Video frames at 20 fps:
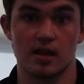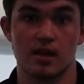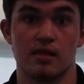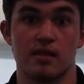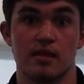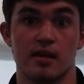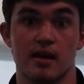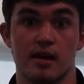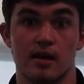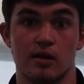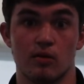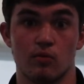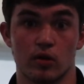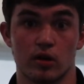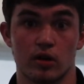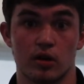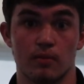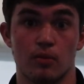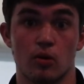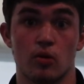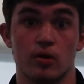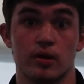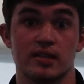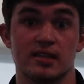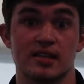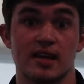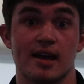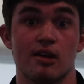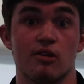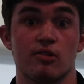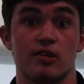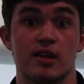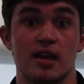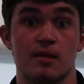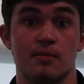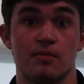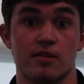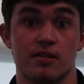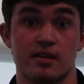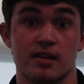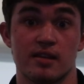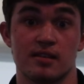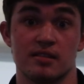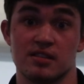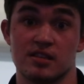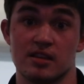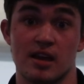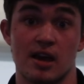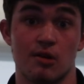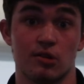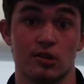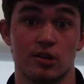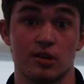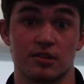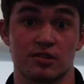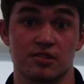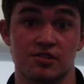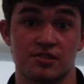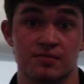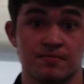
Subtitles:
and then we're gonna bowl an entire game with it and see how it looks.